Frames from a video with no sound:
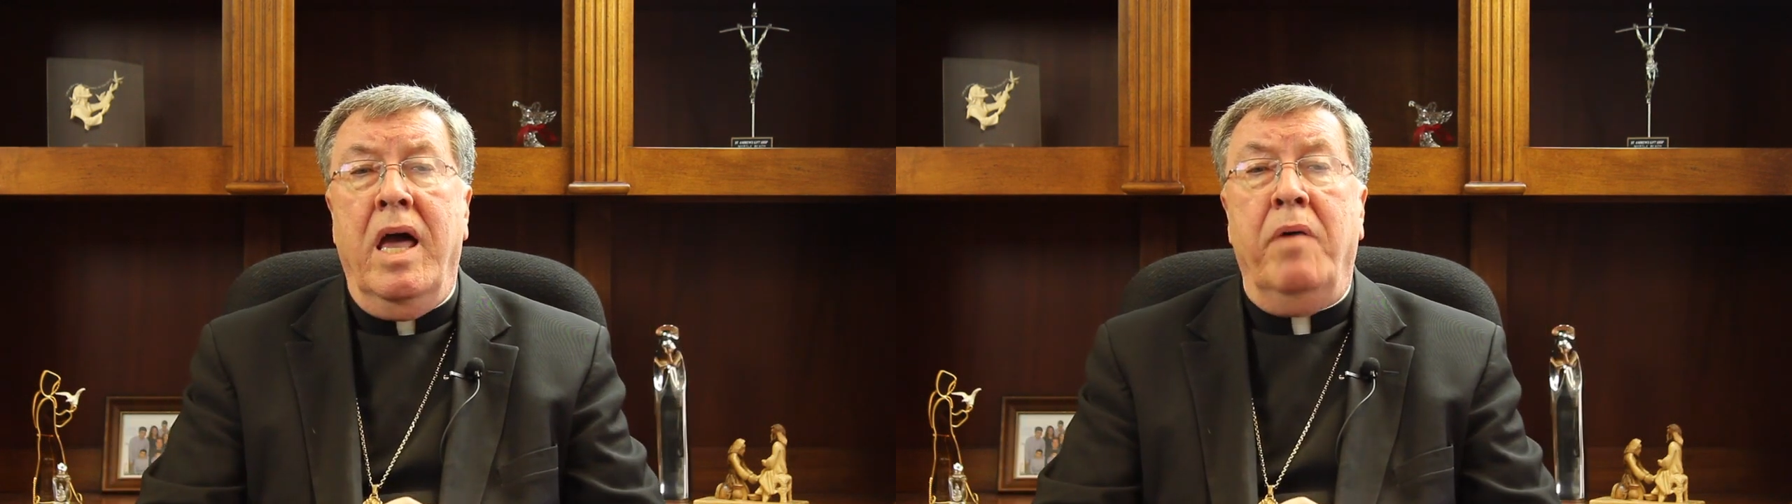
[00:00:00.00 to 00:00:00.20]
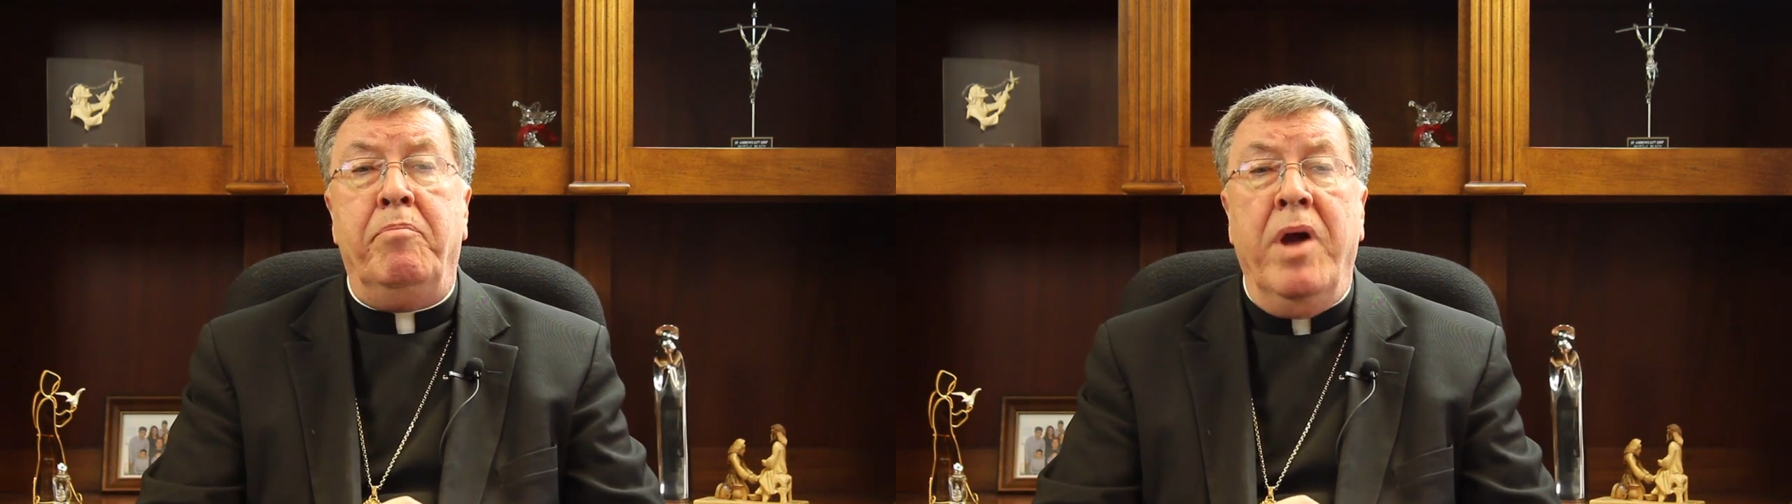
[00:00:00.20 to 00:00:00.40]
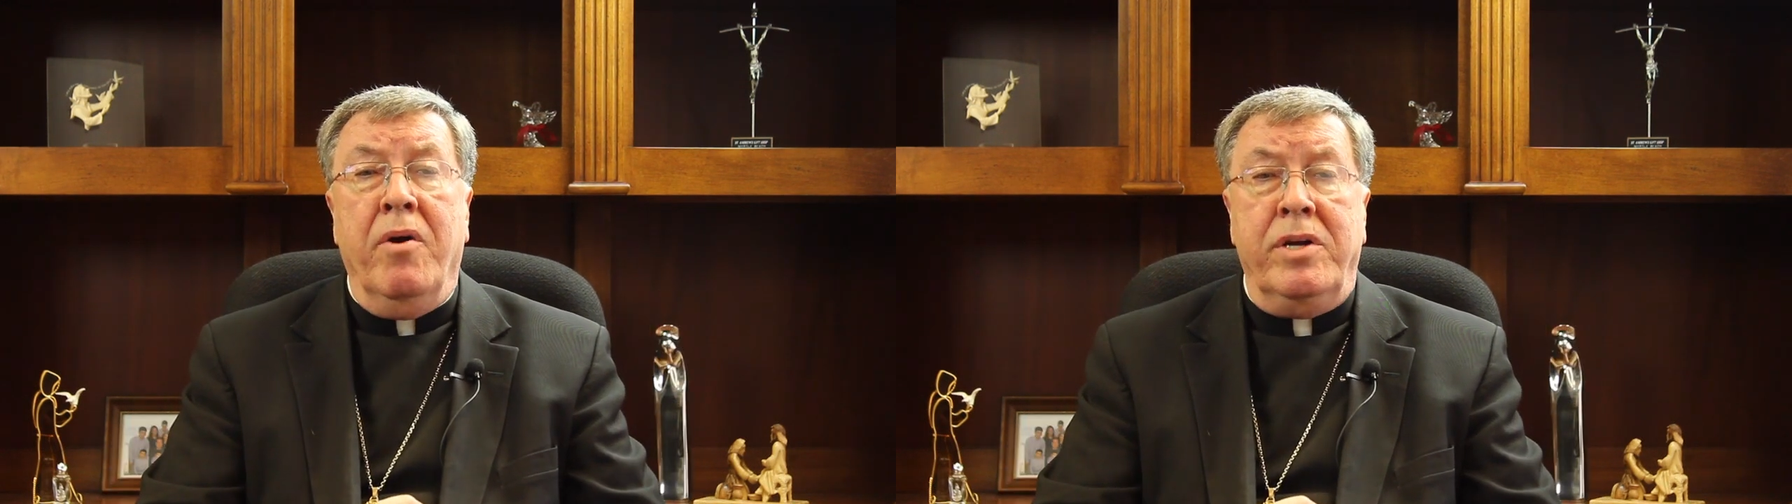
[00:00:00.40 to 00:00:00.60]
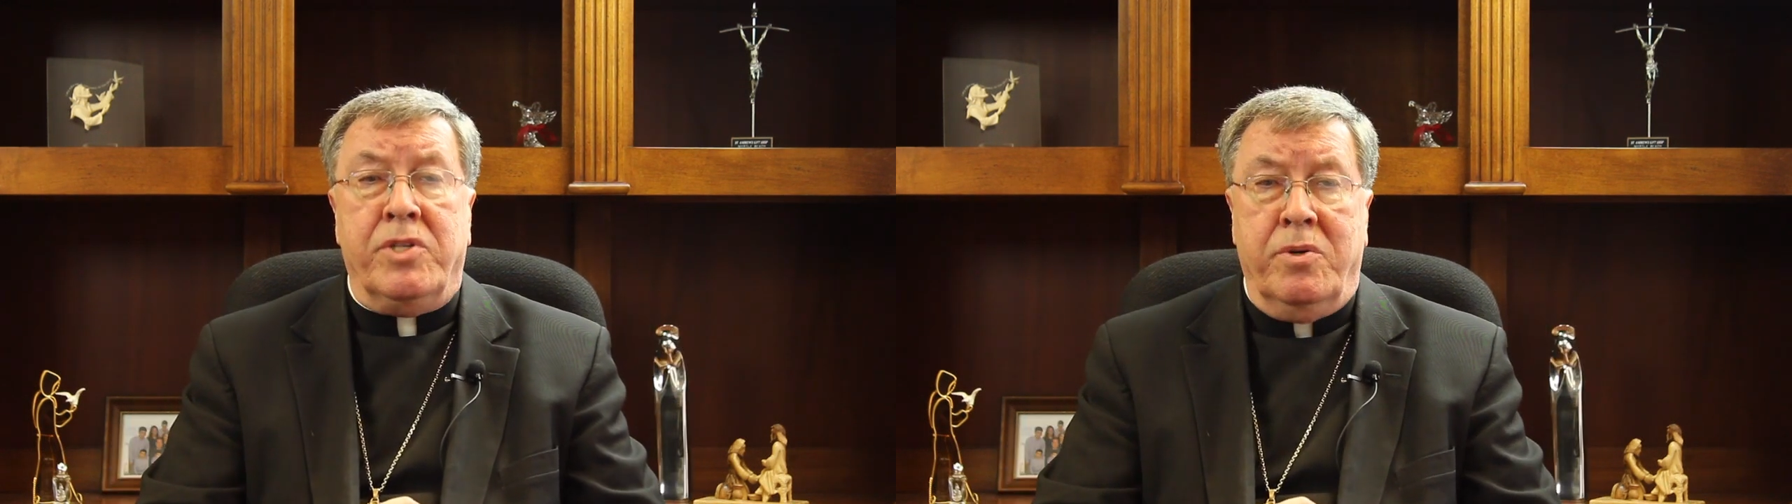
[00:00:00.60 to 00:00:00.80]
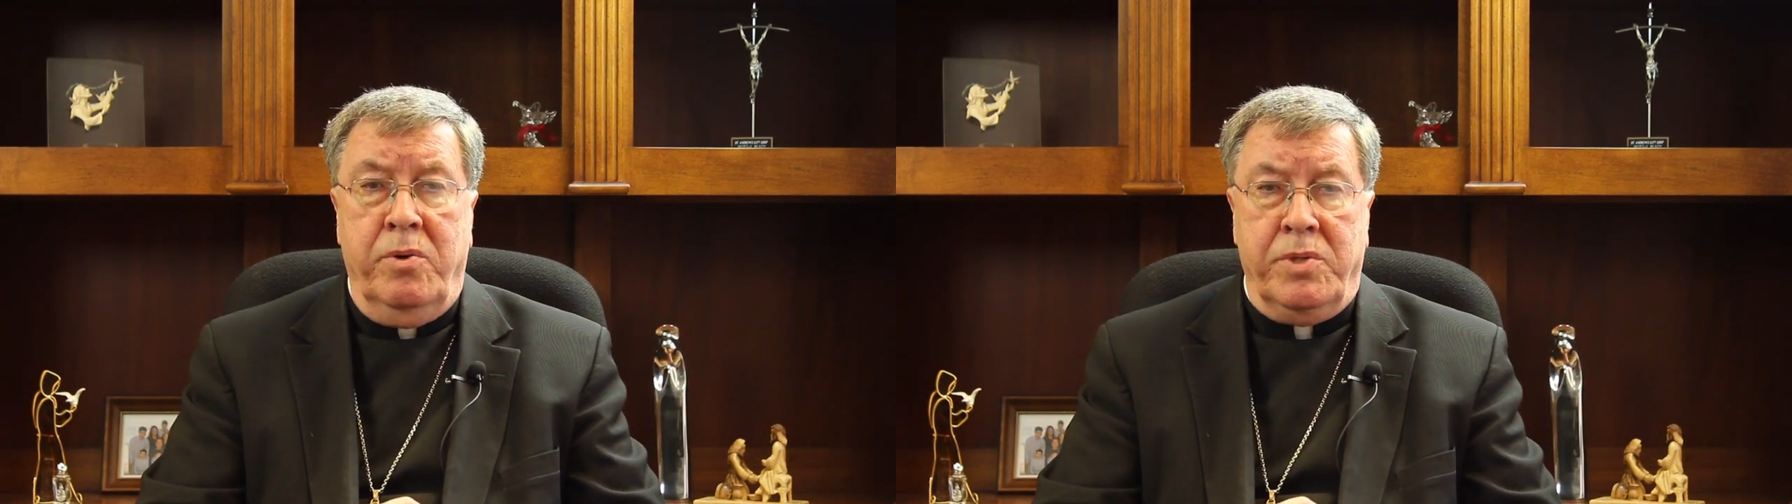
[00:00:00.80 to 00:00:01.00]
and
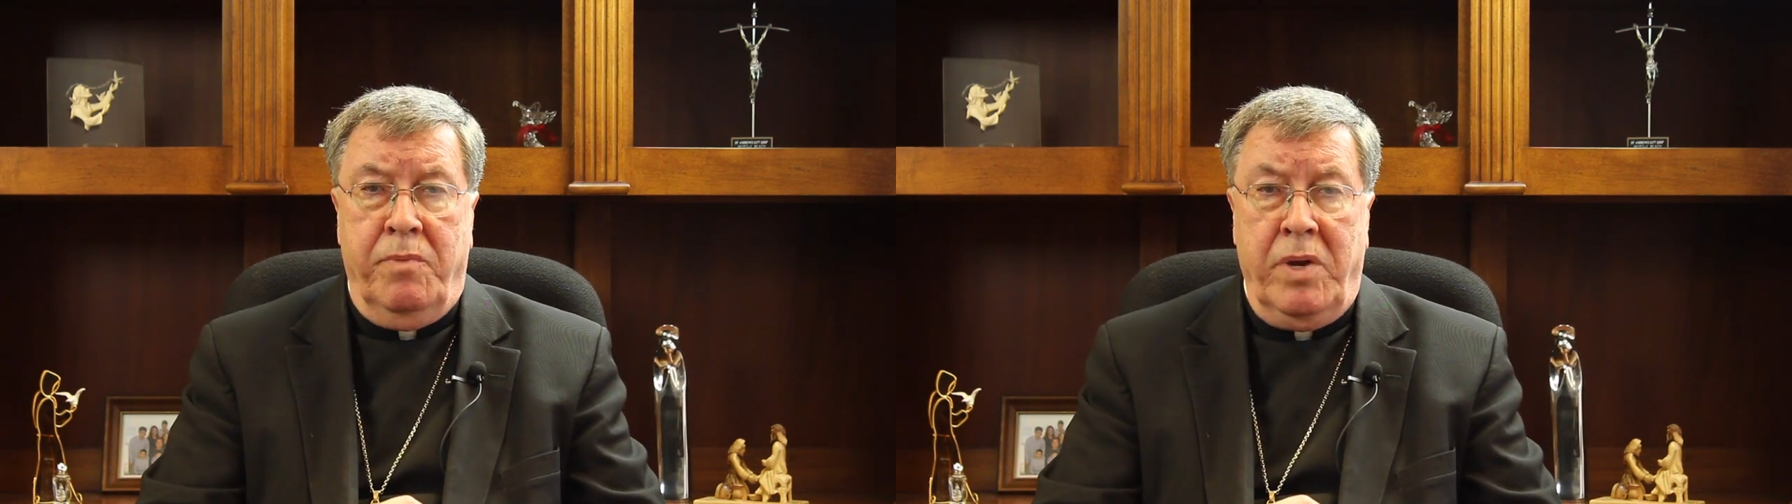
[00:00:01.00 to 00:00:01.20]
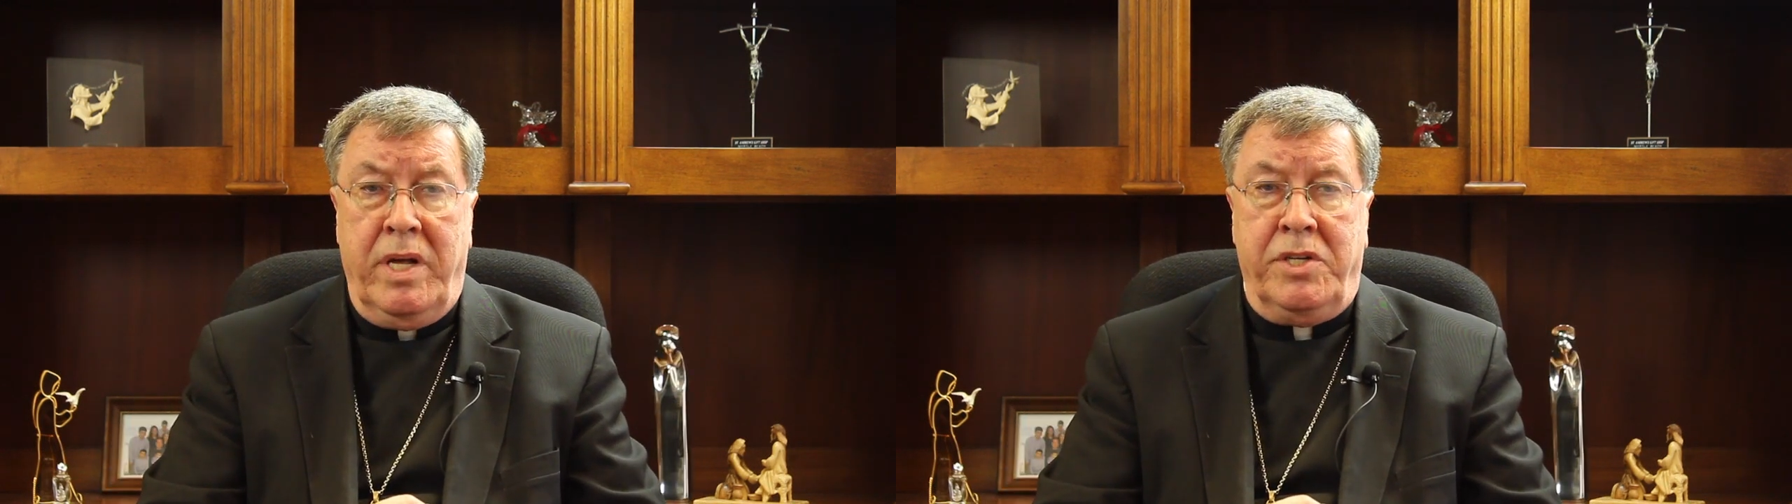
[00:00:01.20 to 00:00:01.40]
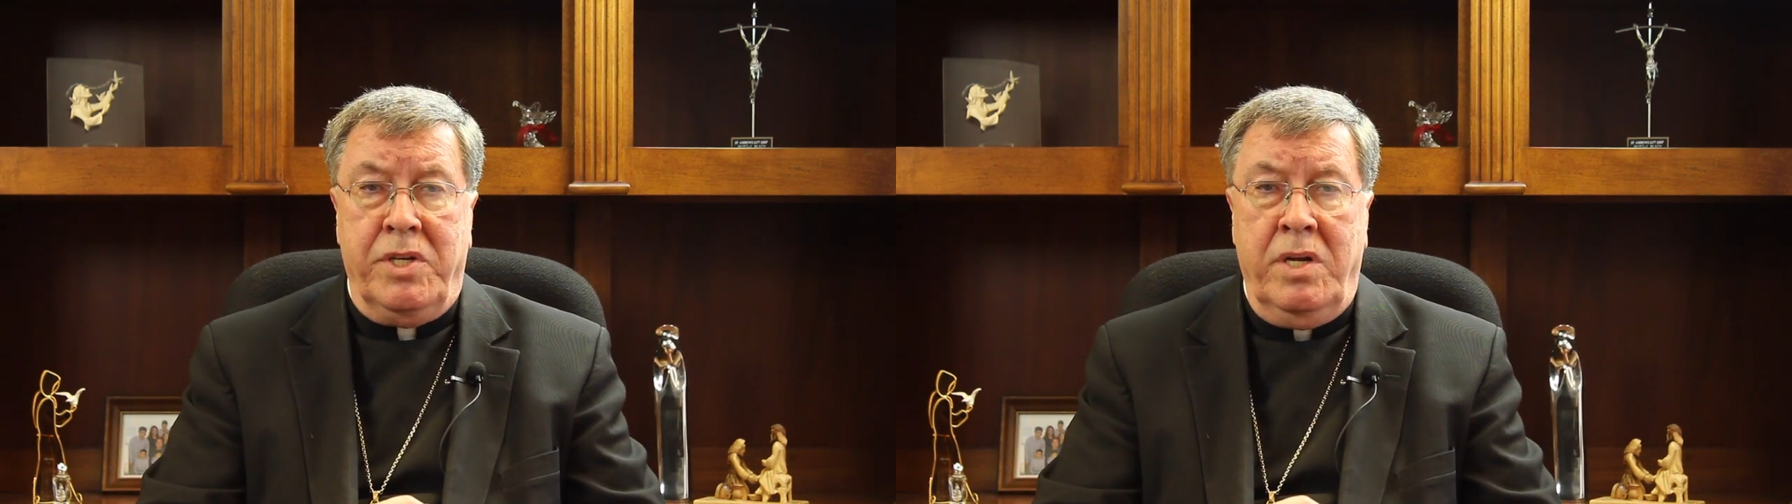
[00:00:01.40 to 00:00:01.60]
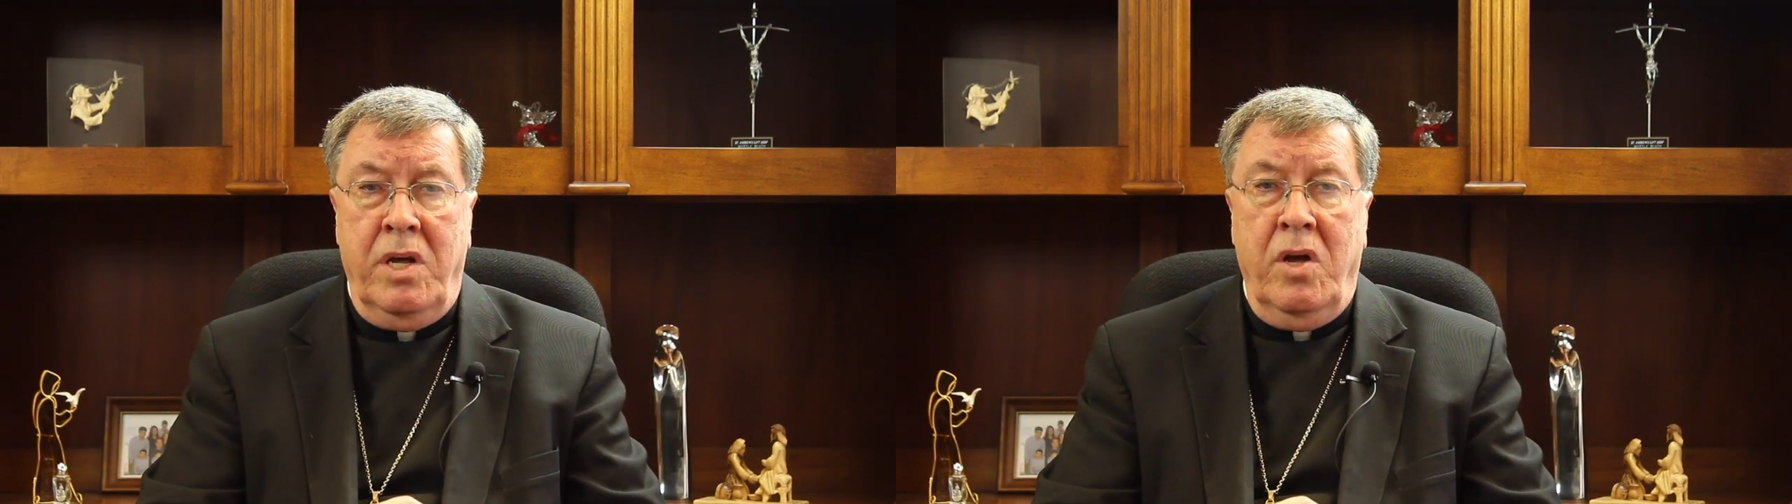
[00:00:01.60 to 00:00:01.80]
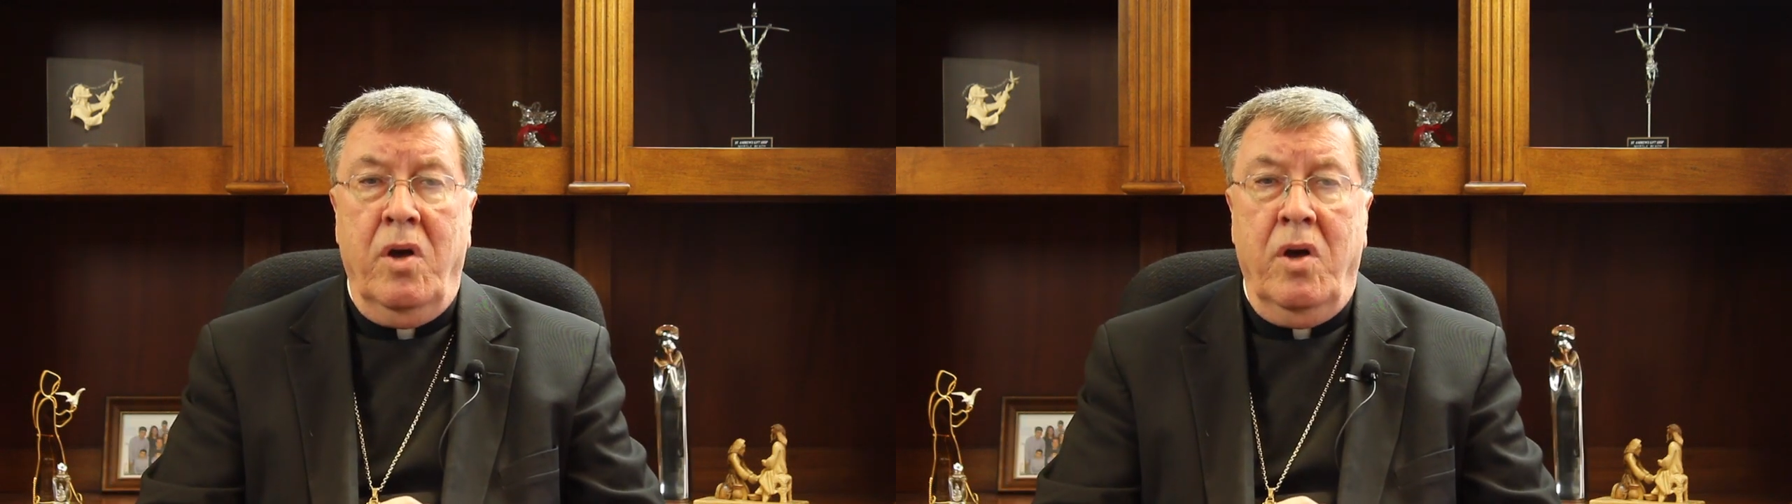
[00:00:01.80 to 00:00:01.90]
parish schools of religion